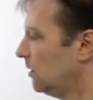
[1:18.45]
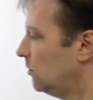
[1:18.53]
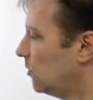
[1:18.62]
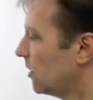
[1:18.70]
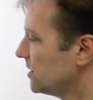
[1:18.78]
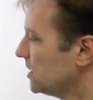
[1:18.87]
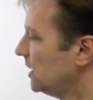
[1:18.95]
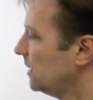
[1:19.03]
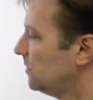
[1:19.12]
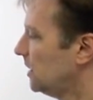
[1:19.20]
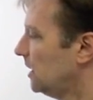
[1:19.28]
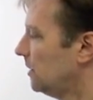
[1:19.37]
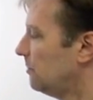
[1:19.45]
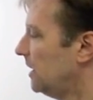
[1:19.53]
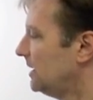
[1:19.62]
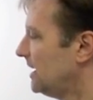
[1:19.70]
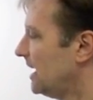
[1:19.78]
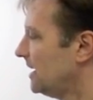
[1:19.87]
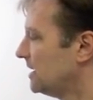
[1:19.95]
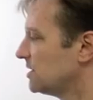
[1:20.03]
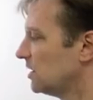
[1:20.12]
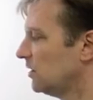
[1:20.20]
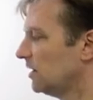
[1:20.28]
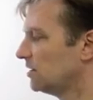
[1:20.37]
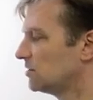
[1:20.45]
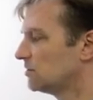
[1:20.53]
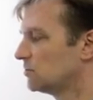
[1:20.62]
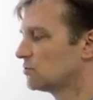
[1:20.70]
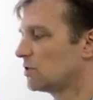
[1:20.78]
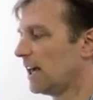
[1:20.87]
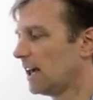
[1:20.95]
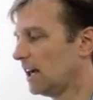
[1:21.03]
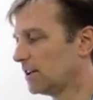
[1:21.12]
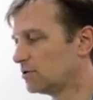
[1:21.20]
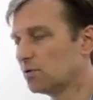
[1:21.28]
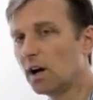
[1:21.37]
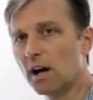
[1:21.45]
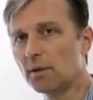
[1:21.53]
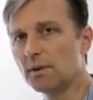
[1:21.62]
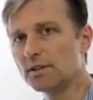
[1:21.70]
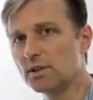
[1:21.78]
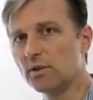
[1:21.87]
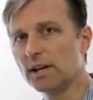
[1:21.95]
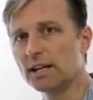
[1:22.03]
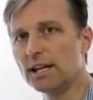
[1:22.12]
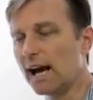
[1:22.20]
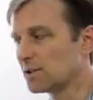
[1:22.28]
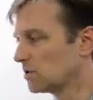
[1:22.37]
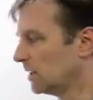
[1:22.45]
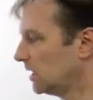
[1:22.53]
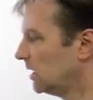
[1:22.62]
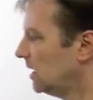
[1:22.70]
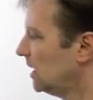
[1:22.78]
More sleep, but not necessarily taking a drug, but doing it naturally.